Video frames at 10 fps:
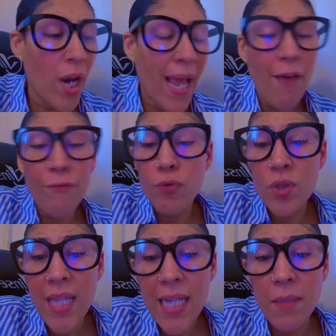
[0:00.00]
You're going to have
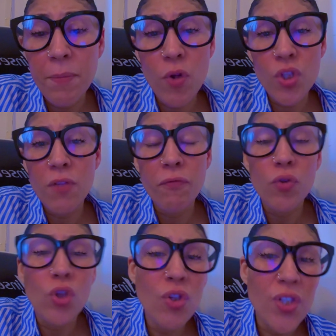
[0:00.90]
to study, because
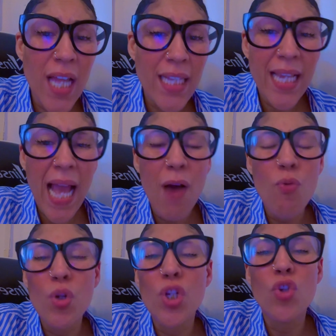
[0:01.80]
if you don't study,
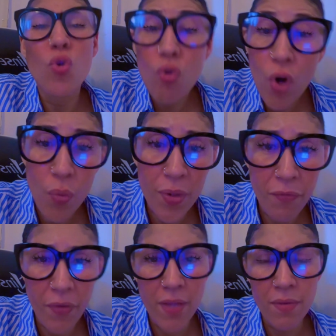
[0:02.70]
how will you grow
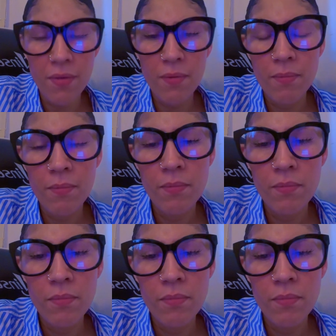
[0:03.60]
in faith?